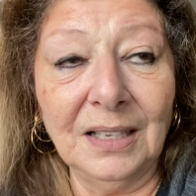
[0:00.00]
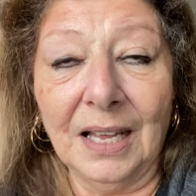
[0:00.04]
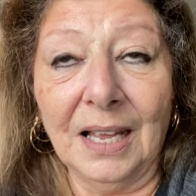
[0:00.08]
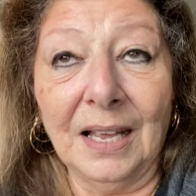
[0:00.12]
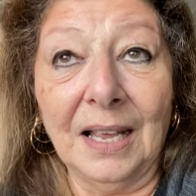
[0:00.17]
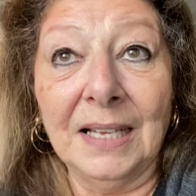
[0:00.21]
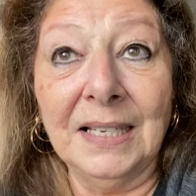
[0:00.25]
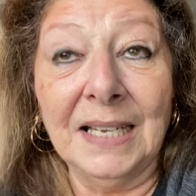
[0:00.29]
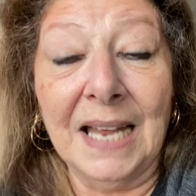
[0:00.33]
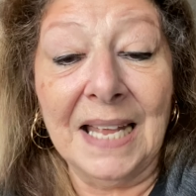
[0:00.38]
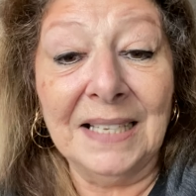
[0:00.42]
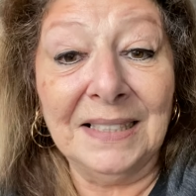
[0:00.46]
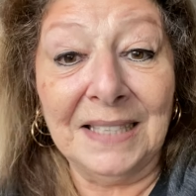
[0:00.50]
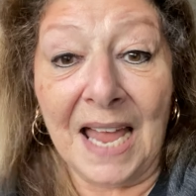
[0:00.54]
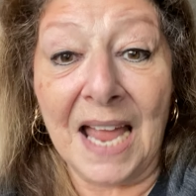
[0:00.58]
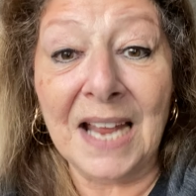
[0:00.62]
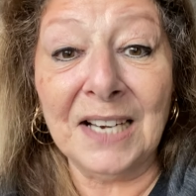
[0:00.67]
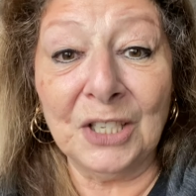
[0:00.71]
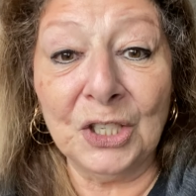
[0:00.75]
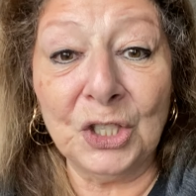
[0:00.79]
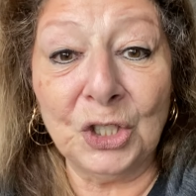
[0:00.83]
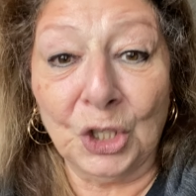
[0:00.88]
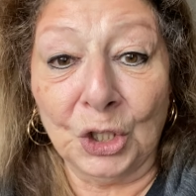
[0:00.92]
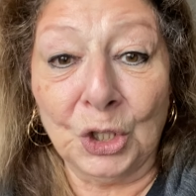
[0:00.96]
And, and that
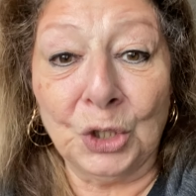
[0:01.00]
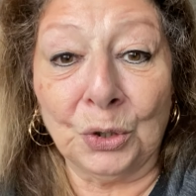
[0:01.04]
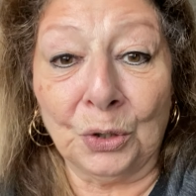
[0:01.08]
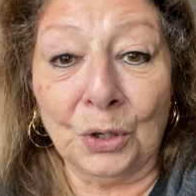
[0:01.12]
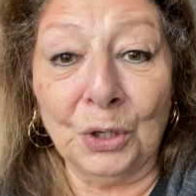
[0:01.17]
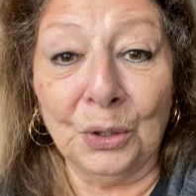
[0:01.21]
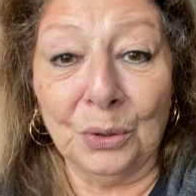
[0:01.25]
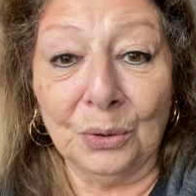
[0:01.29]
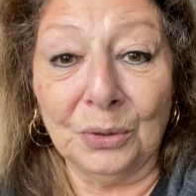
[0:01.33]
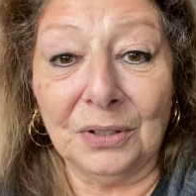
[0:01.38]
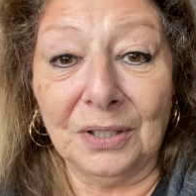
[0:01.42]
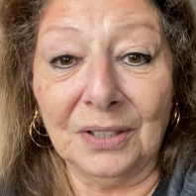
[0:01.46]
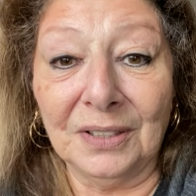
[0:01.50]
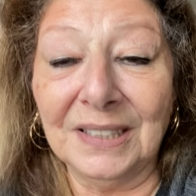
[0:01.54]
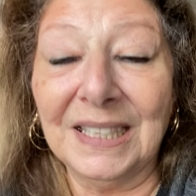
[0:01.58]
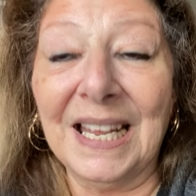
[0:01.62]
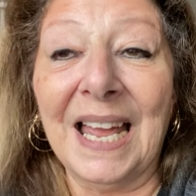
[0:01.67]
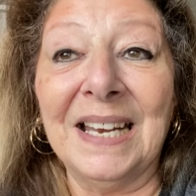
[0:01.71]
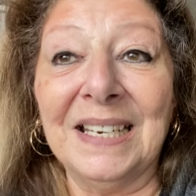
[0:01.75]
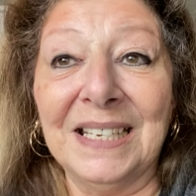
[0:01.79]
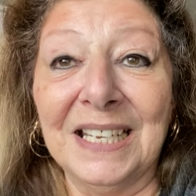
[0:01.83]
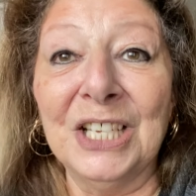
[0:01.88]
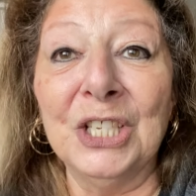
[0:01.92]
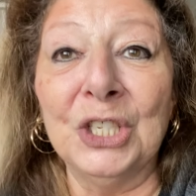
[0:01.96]
is the truth.
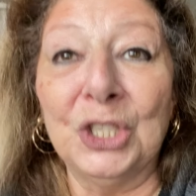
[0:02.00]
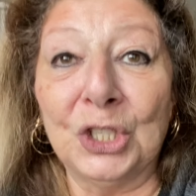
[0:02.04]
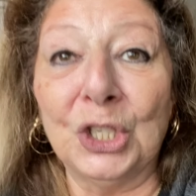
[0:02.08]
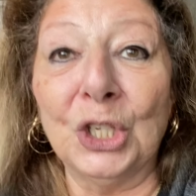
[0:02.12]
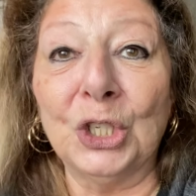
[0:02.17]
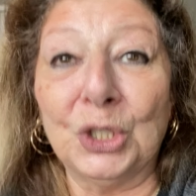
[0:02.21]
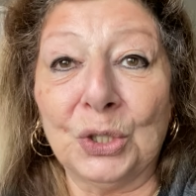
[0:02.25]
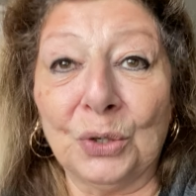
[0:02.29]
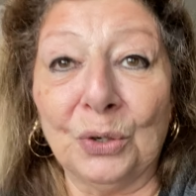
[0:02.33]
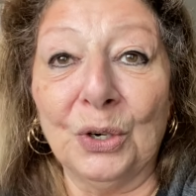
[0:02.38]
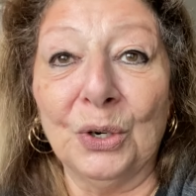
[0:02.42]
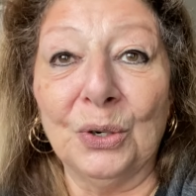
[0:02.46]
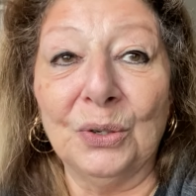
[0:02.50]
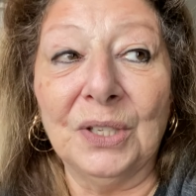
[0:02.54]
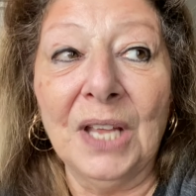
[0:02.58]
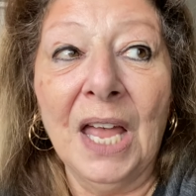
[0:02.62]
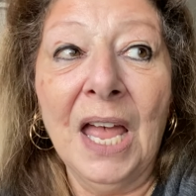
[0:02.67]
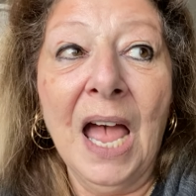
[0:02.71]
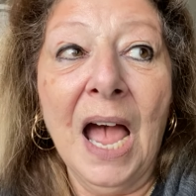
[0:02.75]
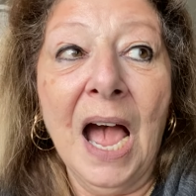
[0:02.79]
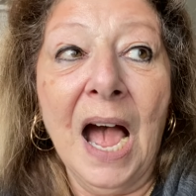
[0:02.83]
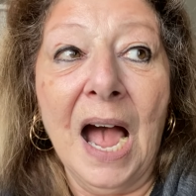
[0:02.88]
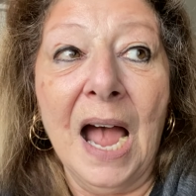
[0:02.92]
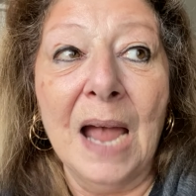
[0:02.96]
That is the truth.
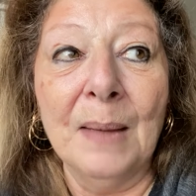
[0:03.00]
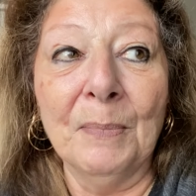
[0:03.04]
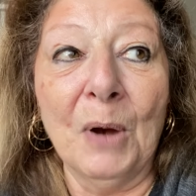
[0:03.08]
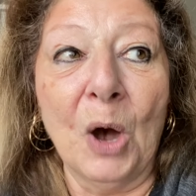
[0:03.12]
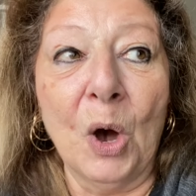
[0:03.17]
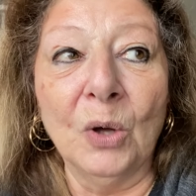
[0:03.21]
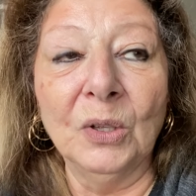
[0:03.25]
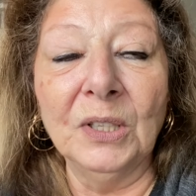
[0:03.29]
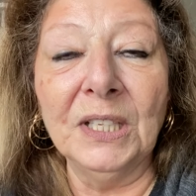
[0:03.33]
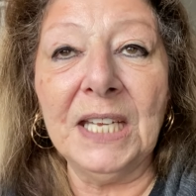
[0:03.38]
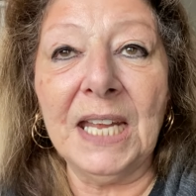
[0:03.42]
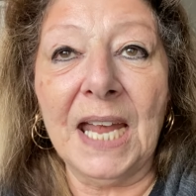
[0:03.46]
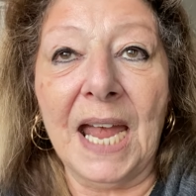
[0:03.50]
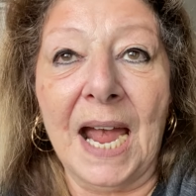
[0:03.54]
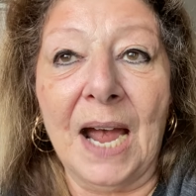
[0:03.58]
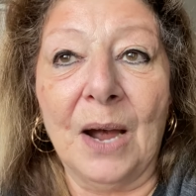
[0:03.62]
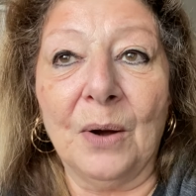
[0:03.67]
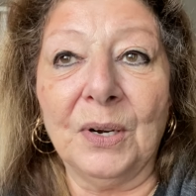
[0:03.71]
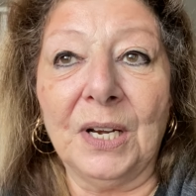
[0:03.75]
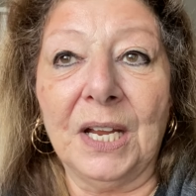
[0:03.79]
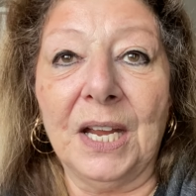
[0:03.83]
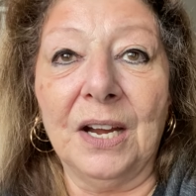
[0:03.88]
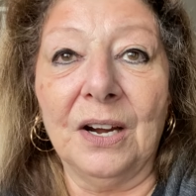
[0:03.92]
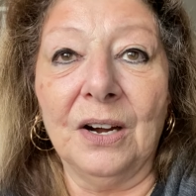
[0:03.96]
I'm only
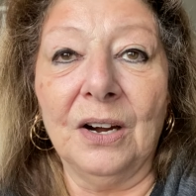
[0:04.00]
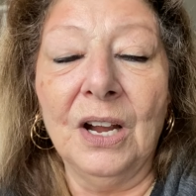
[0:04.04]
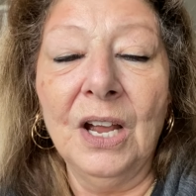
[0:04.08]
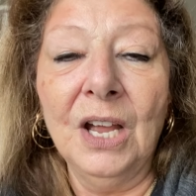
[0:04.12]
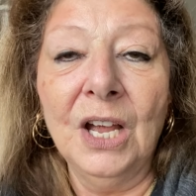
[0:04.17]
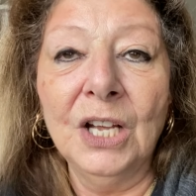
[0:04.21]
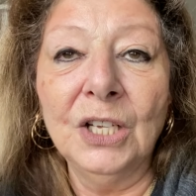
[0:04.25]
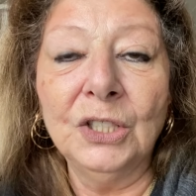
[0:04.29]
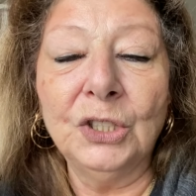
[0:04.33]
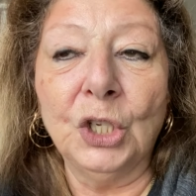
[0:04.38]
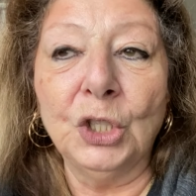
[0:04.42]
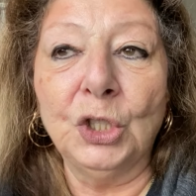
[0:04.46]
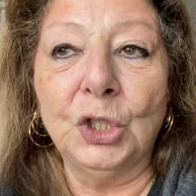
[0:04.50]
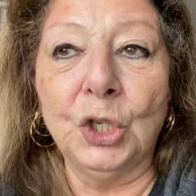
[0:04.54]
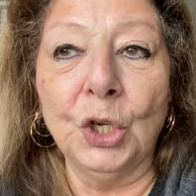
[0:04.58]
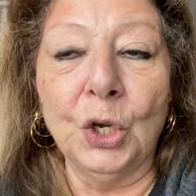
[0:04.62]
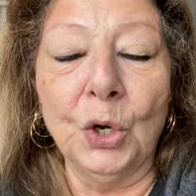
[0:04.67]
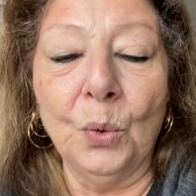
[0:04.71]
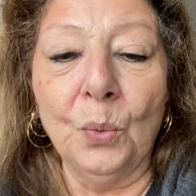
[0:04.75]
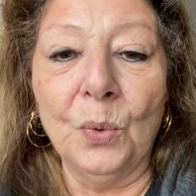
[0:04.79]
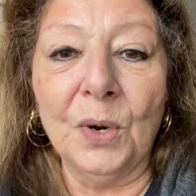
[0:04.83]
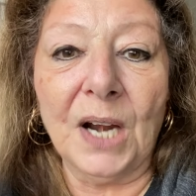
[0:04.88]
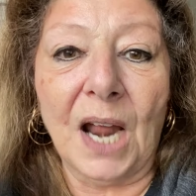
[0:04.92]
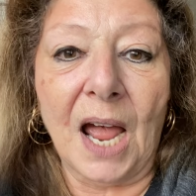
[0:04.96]
out here to
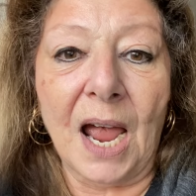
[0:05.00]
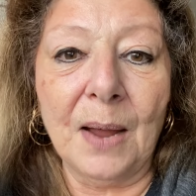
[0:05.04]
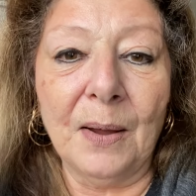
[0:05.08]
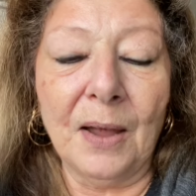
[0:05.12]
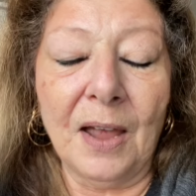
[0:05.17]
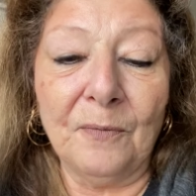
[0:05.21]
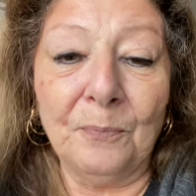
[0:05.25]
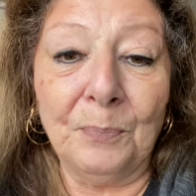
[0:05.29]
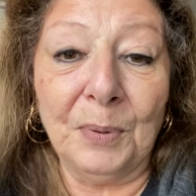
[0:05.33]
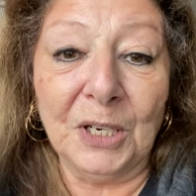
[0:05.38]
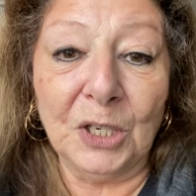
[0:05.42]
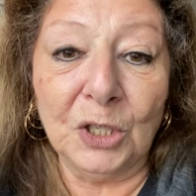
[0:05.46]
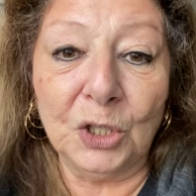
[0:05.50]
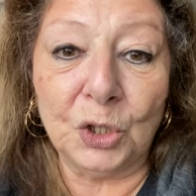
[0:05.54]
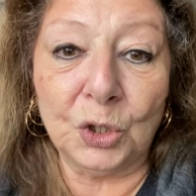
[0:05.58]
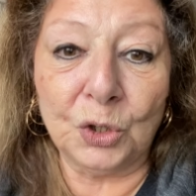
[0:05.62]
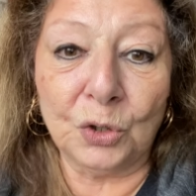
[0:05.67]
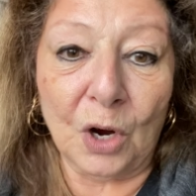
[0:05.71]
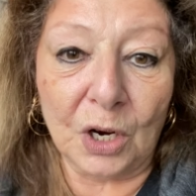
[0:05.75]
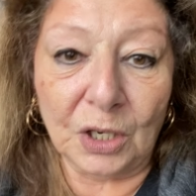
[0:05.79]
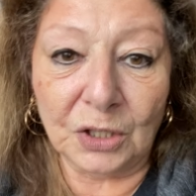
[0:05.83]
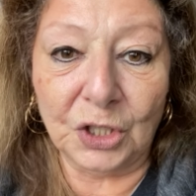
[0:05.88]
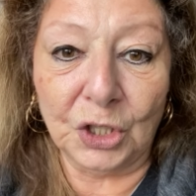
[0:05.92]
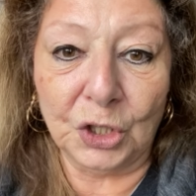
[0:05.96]
do what I have been
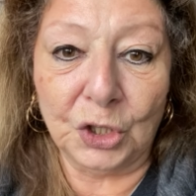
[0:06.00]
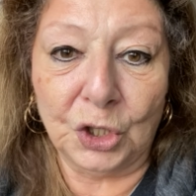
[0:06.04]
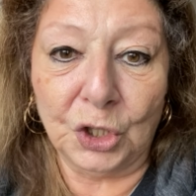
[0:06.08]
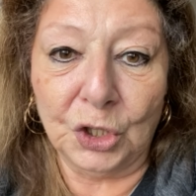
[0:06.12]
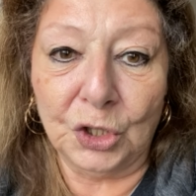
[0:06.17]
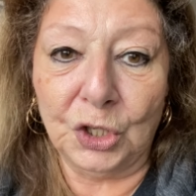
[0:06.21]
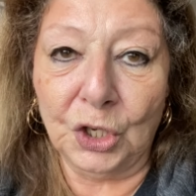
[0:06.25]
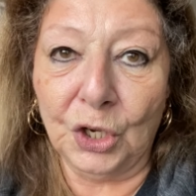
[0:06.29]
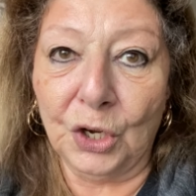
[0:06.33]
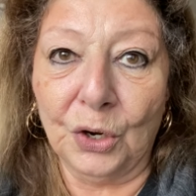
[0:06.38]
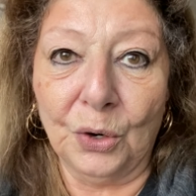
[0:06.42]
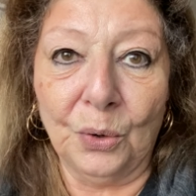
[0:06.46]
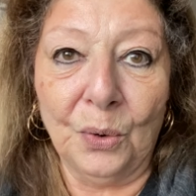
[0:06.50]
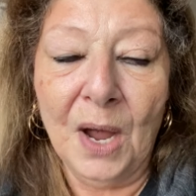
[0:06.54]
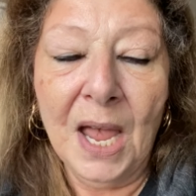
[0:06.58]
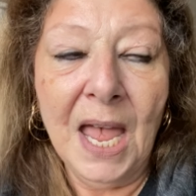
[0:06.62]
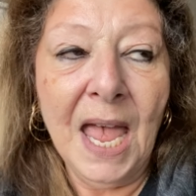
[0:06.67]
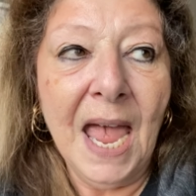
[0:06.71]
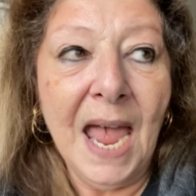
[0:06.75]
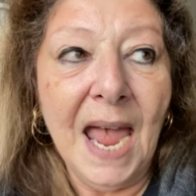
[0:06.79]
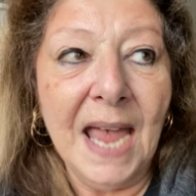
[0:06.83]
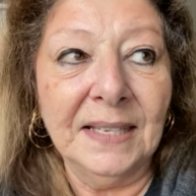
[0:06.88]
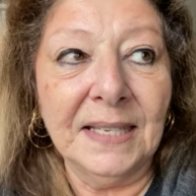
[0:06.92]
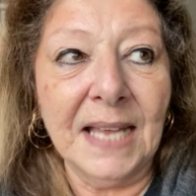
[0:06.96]
instructed to do,
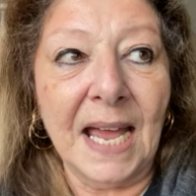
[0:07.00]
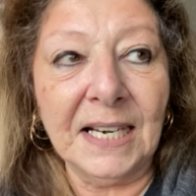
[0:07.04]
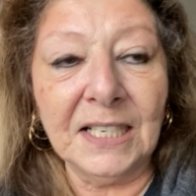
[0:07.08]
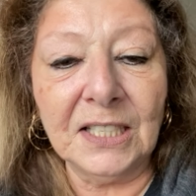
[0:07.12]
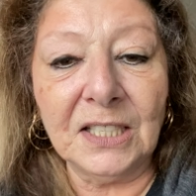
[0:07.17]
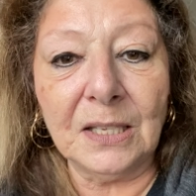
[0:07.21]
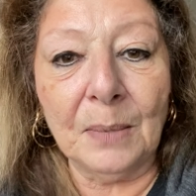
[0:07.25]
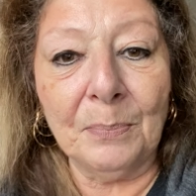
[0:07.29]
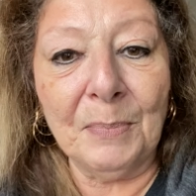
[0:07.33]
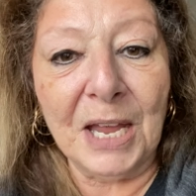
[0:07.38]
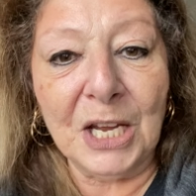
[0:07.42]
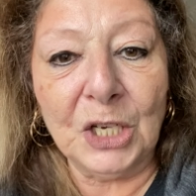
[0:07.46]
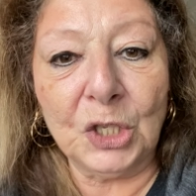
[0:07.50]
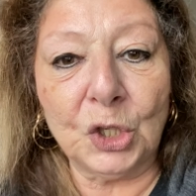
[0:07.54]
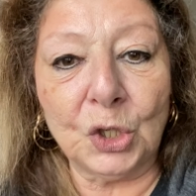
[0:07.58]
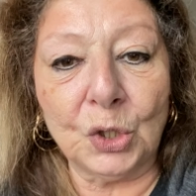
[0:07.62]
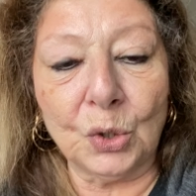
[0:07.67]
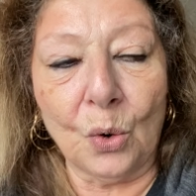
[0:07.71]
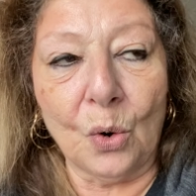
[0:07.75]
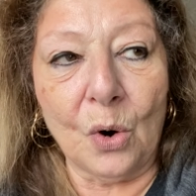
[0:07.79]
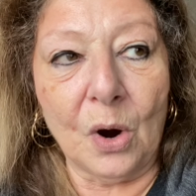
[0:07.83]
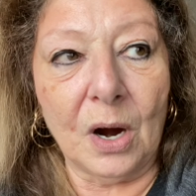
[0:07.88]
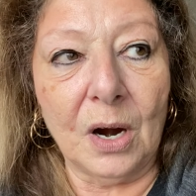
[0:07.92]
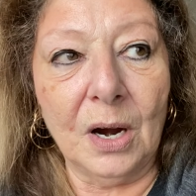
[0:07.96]
and that is to make
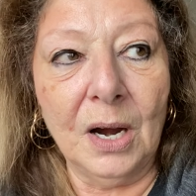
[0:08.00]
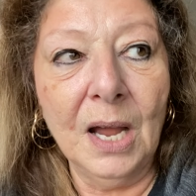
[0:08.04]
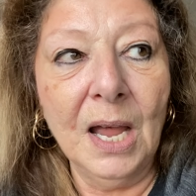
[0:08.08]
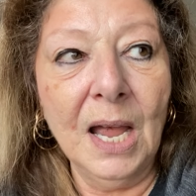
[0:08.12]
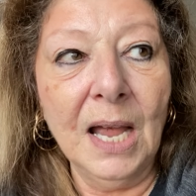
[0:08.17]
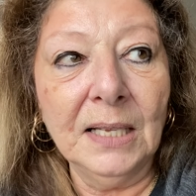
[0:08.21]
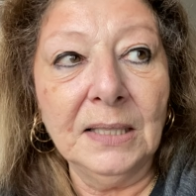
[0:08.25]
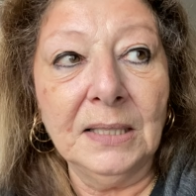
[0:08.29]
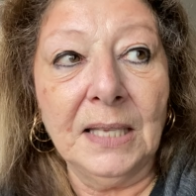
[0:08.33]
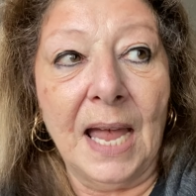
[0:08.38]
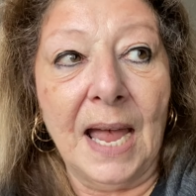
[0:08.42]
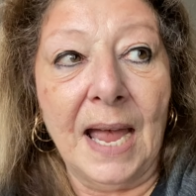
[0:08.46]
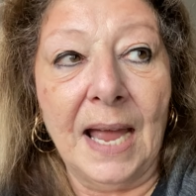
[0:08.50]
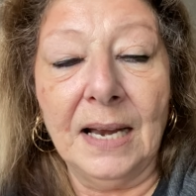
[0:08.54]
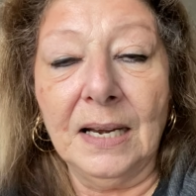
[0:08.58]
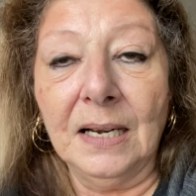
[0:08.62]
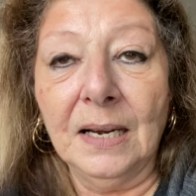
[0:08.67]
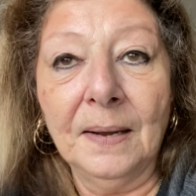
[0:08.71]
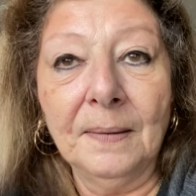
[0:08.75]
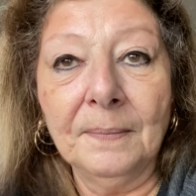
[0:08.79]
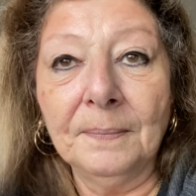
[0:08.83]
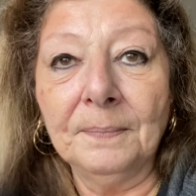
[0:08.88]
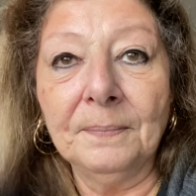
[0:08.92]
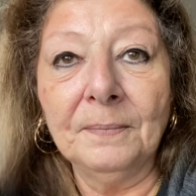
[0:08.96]
sure
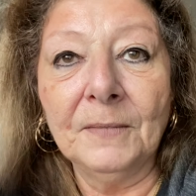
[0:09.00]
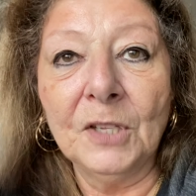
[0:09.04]
that